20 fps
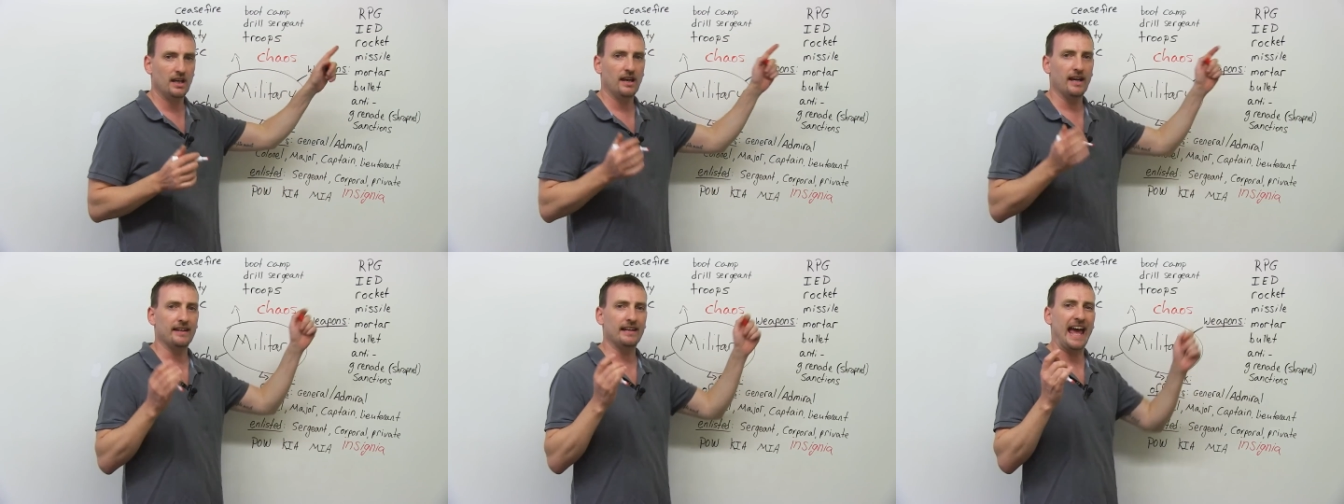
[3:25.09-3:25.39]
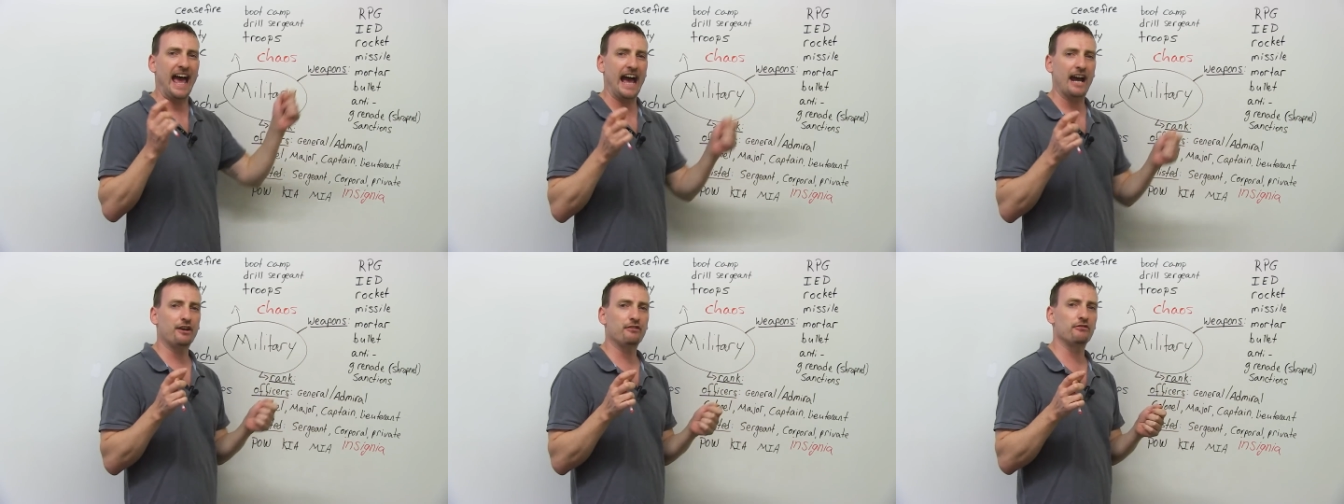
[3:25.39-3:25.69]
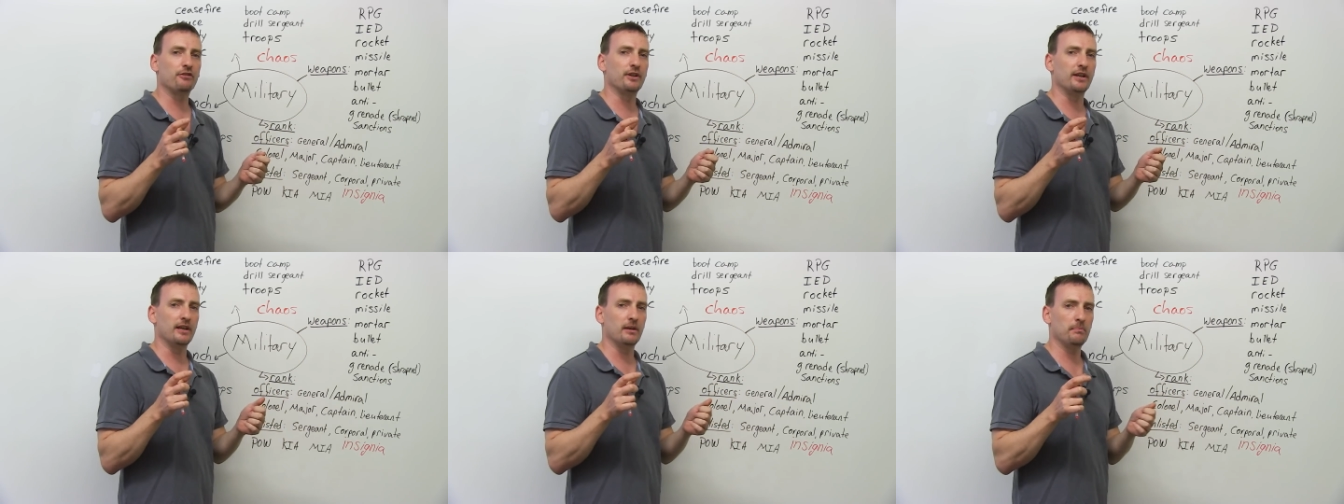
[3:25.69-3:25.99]
An
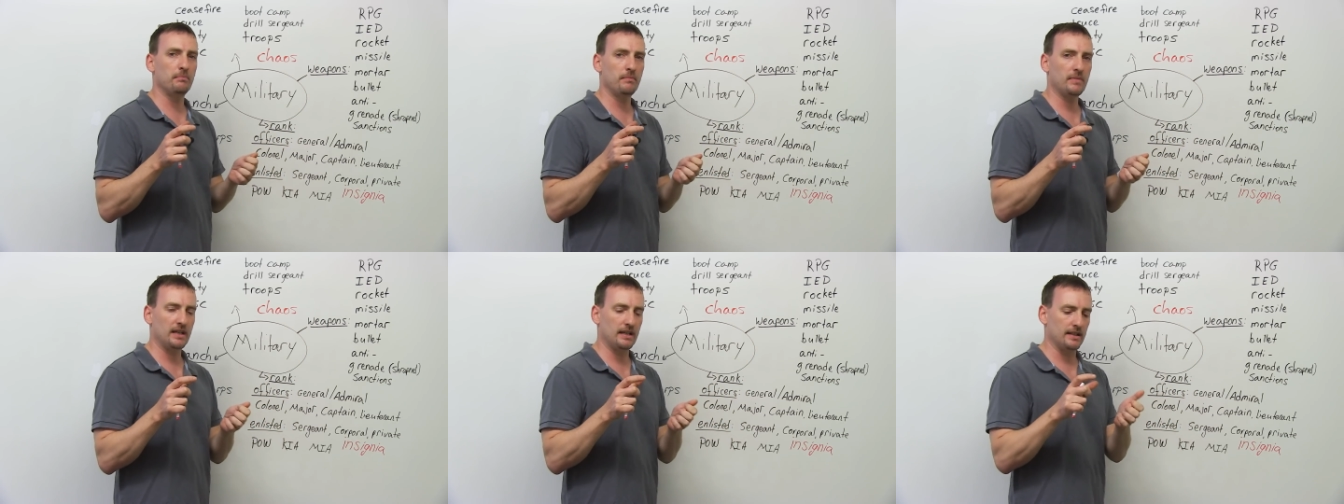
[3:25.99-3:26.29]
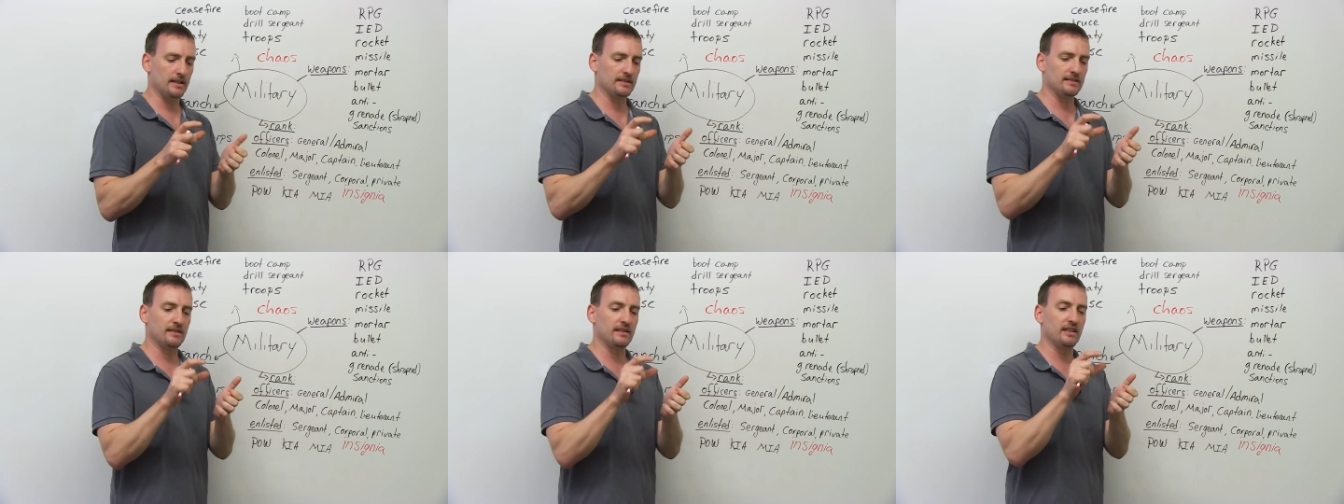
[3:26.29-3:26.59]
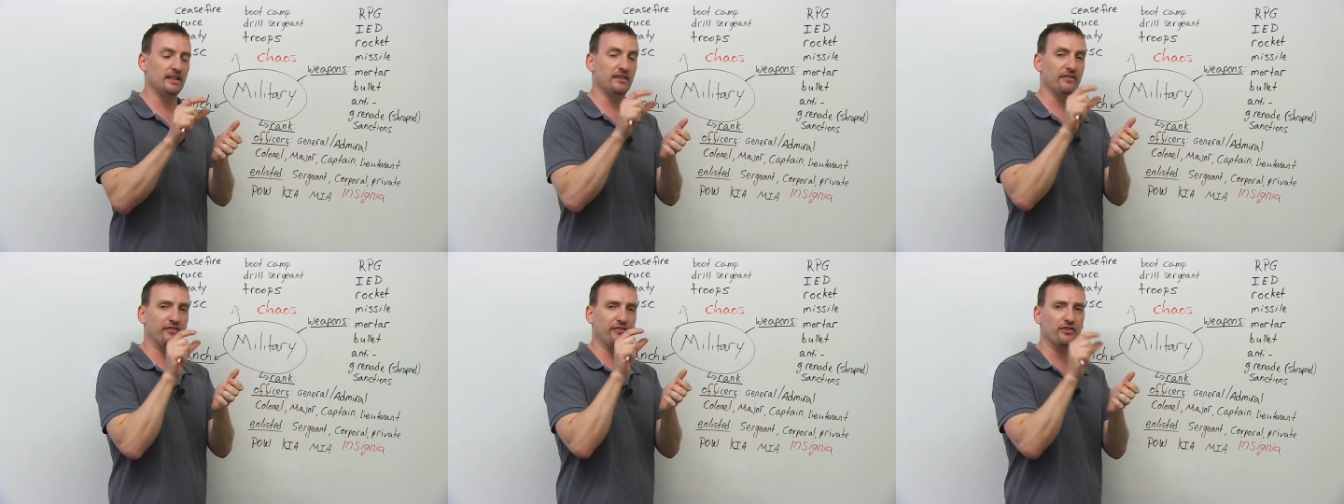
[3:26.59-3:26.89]
acronym is
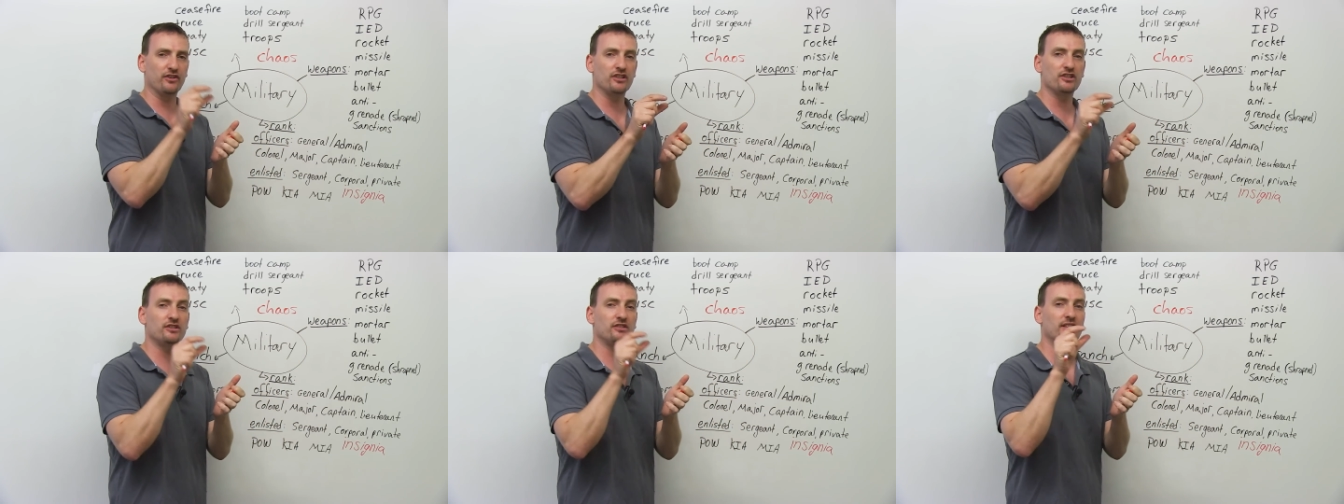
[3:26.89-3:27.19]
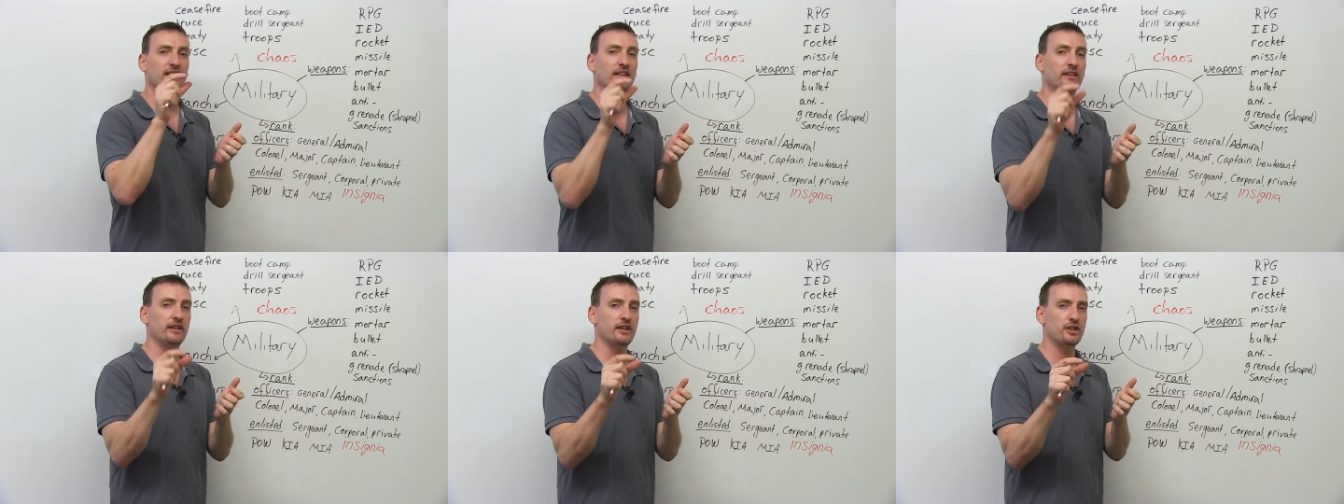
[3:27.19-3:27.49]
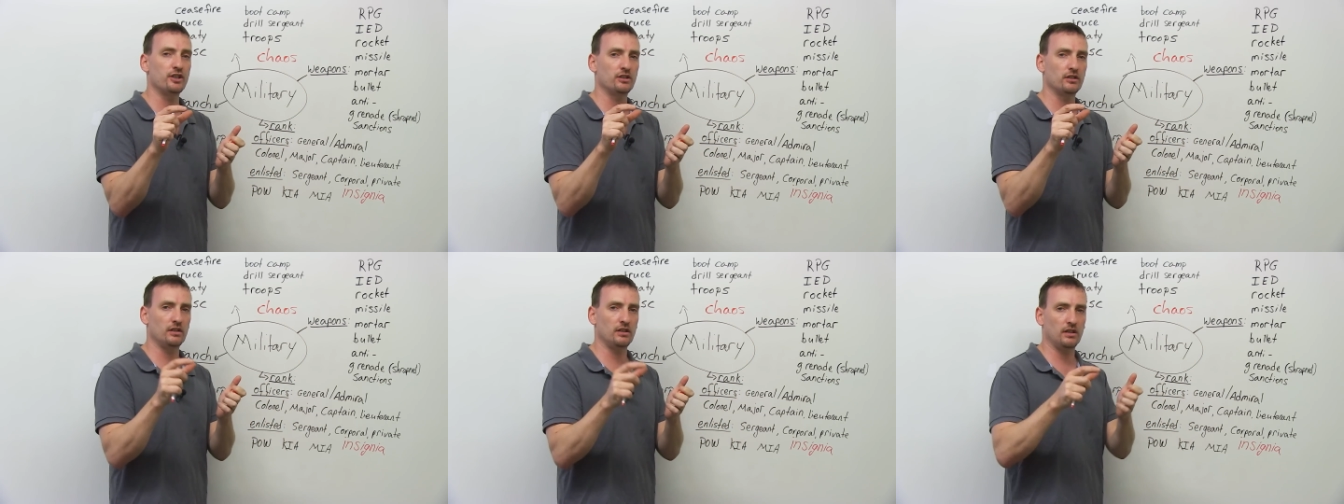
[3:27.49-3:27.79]
the first
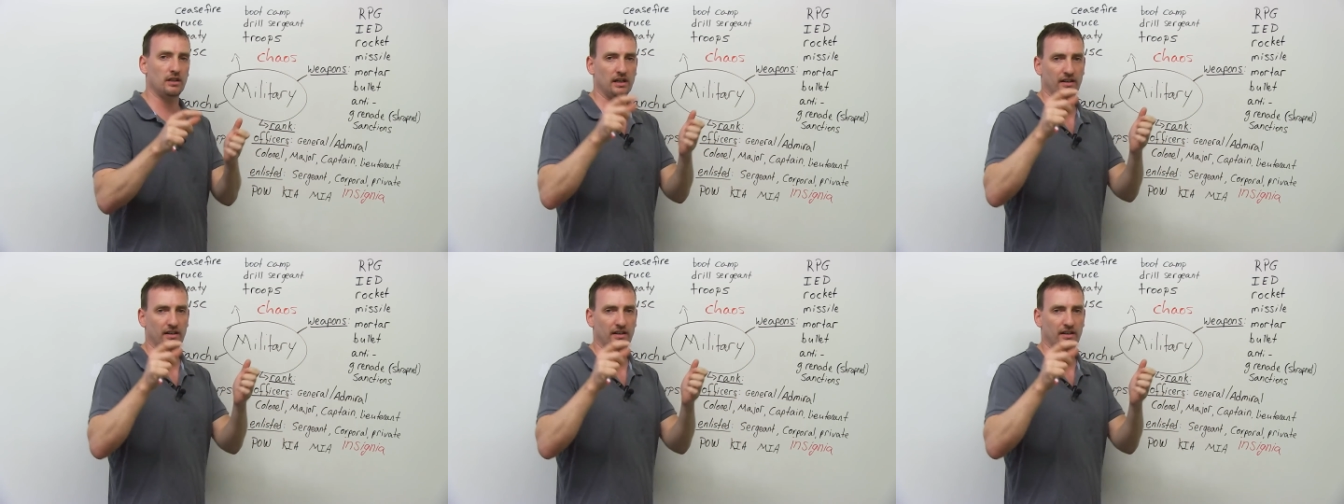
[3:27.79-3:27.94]
initial